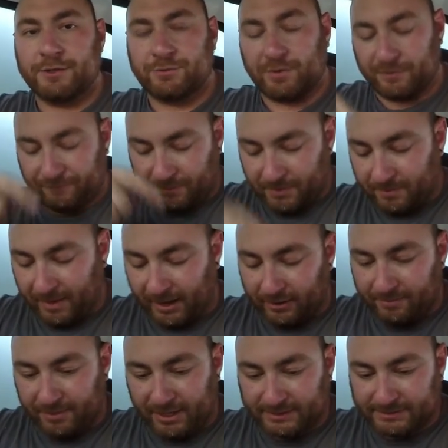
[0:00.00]
is run from the
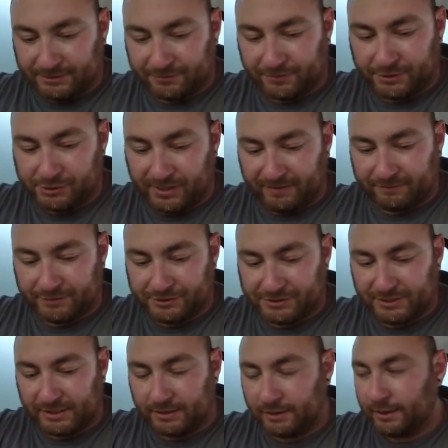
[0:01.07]
battery box under the driver's
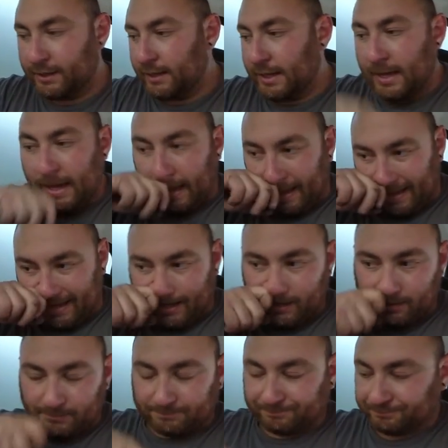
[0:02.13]
seat
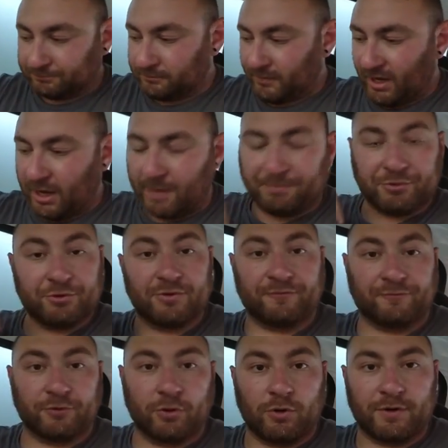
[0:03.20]
up through the
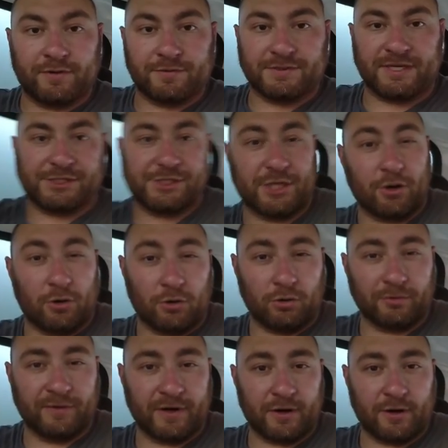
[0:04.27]
floor. There was actually a
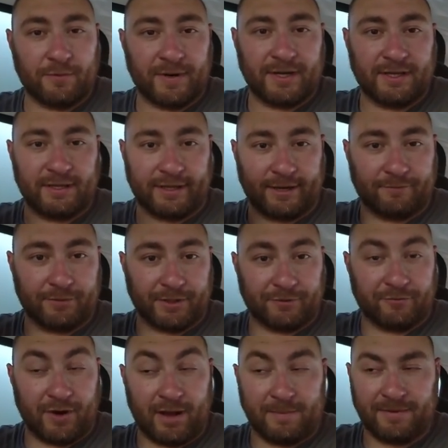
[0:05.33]
hole there already, like with a
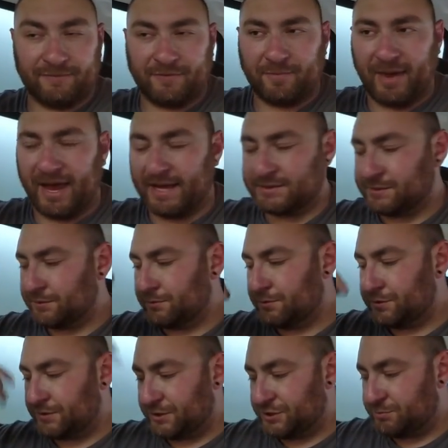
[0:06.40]
grommet for pass-through,
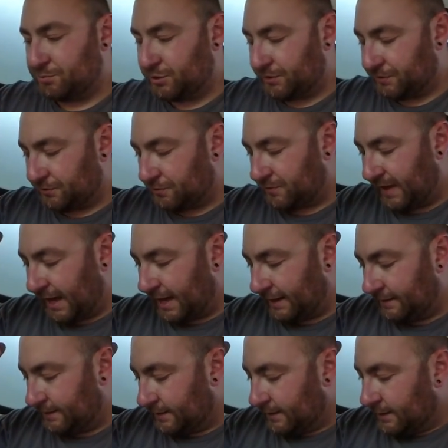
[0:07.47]
so I just put it through
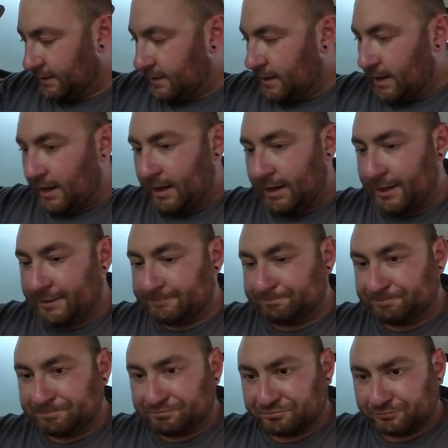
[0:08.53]
that. And
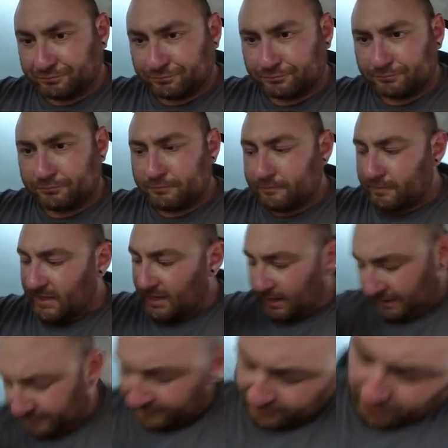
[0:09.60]

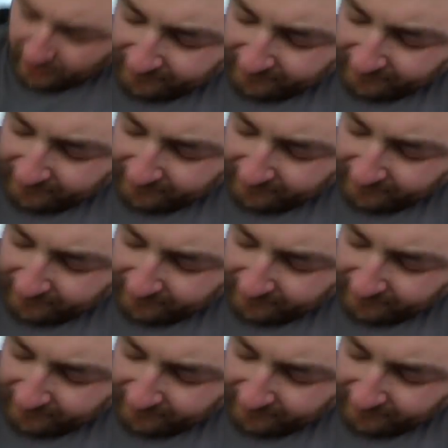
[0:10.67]
then you